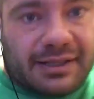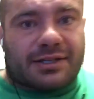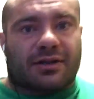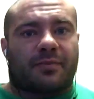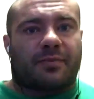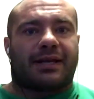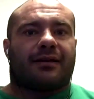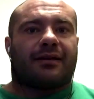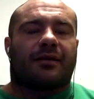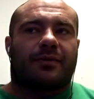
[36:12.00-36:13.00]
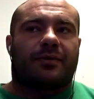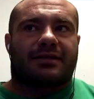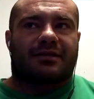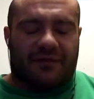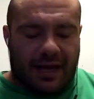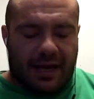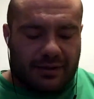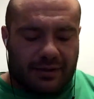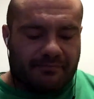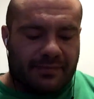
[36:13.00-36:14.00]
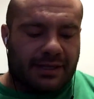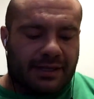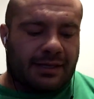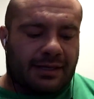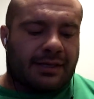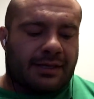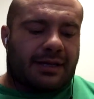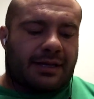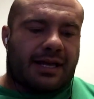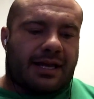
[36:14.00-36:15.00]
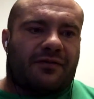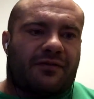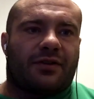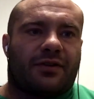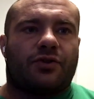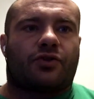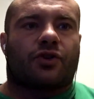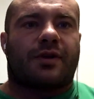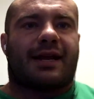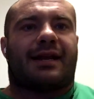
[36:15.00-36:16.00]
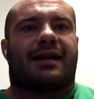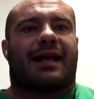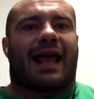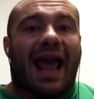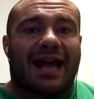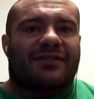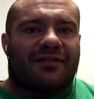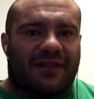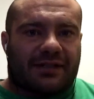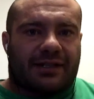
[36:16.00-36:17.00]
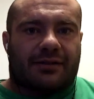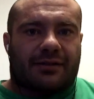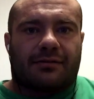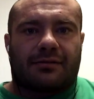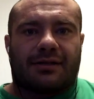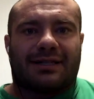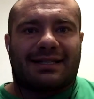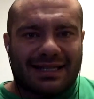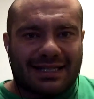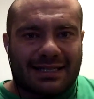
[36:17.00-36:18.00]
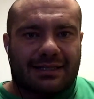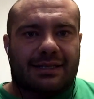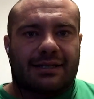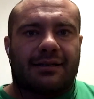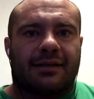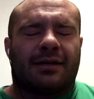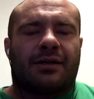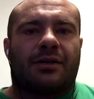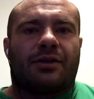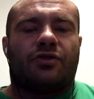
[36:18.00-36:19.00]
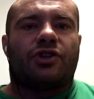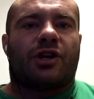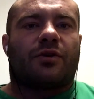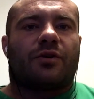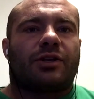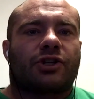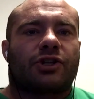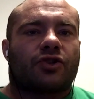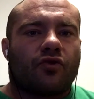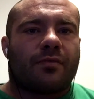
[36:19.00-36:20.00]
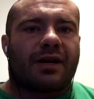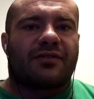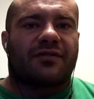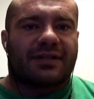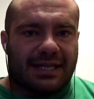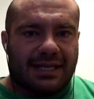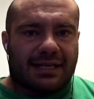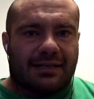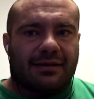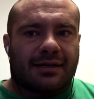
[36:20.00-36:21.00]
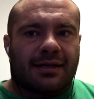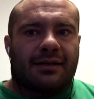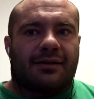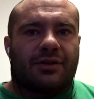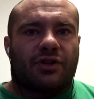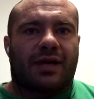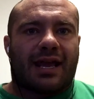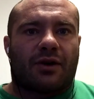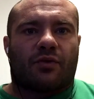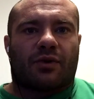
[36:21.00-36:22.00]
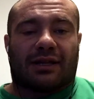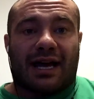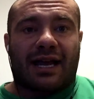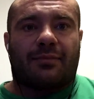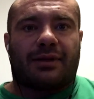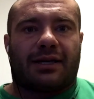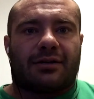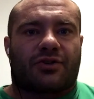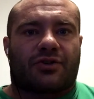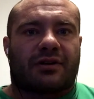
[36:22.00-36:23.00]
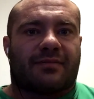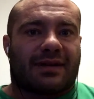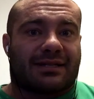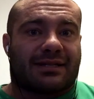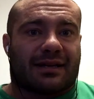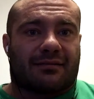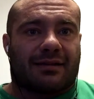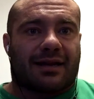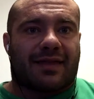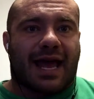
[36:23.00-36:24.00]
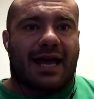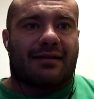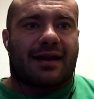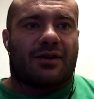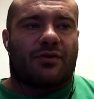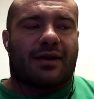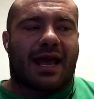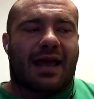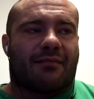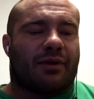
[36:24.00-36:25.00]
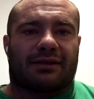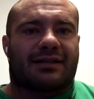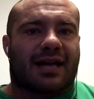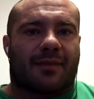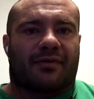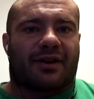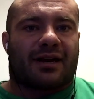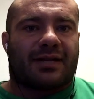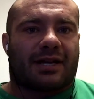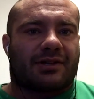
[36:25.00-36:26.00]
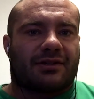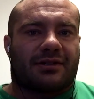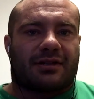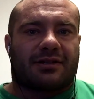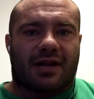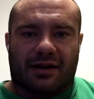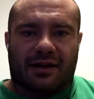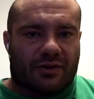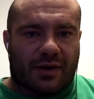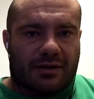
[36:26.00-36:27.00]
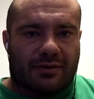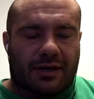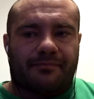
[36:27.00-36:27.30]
start picking up, is the following. If you train at failure consistently, you generate so much fatigue that you can't reliably construct a mesocycle like that, and you can't build on top of your adaptations, and it's not a good way to train.